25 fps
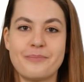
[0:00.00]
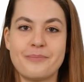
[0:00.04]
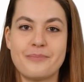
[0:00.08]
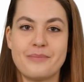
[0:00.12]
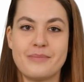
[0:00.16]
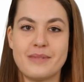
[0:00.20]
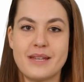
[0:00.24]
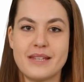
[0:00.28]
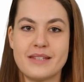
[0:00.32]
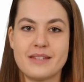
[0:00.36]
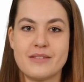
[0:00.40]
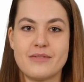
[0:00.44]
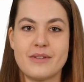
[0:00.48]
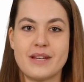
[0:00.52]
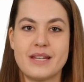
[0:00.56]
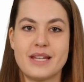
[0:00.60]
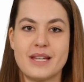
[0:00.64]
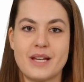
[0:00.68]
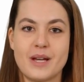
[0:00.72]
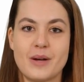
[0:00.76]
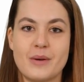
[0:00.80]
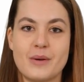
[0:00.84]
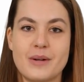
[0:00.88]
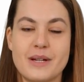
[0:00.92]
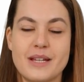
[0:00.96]
This
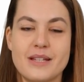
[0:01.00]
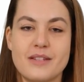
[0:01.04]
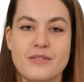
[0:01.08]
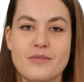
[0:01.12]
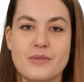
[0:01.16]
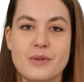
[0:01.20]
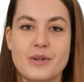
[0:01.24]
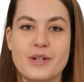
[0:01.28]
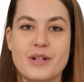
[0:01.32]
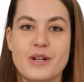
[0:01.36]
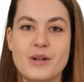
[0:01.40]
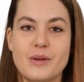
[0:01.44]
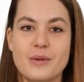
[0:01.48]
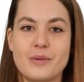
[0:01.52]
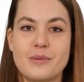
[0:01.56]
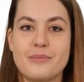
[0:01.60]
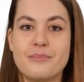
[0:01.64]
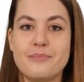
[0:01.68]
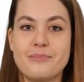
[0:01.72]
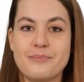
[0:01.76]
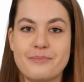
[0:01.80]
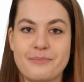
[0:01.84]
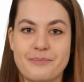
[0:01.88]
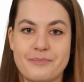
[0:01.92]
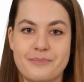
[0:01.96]
video is for you.
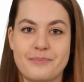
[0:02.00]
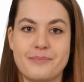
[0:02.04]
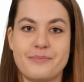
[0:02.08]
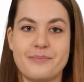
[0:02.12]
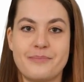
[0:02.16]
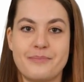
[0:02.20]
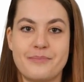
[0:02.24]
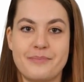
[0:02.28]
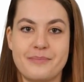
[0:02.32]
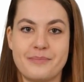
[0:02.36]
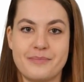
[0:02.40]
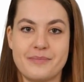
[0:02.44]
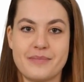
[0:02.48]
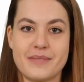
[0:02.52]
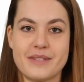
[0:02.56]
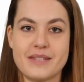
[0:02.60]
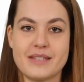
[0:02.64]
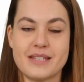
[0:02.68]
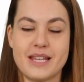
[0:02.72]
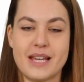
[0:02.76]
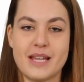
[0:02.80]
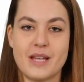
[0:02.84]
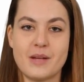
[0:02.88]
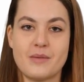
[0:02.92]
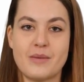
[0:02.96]

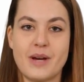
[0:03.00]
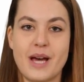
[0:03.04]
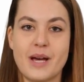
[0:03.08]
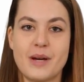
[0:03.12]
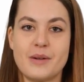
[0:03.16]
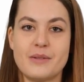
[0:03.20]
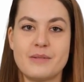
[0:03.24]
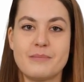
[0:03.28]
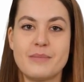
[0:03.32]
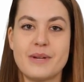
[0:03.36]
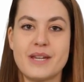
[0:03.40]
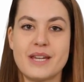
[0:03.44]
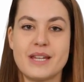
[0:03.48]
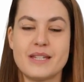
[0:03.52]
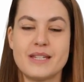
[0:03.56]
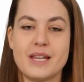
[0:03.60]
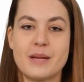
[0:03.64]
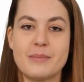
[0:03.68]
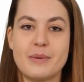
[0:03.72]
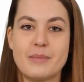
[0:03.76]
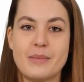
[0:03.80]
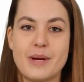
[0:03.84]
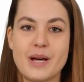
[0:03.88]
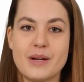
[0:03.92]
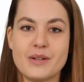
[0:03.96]
Stick around because
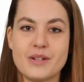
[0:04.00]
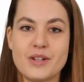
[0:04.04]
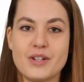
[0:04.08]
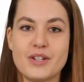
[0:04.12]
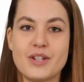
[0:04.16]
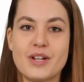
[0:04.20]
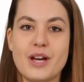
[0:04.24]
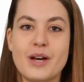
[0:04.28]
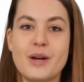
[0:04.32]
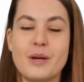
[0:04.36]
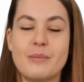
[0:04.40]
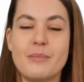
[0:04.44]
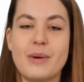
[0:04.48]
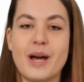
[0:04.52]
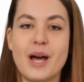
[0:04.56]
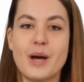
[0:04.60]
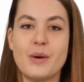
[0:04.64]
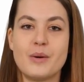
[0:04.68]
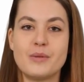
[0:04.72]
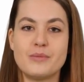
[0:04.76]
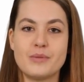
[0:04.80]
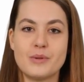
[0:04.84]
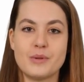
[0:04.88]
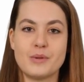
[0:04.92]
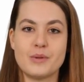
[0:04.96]
I'm about to share a
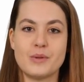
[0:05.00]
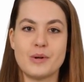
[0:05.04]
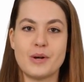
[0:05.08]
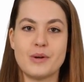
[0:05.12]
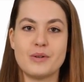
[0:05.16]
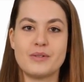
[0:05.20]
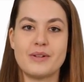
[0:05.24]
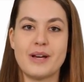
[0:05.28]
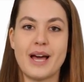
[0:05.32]
powerful growth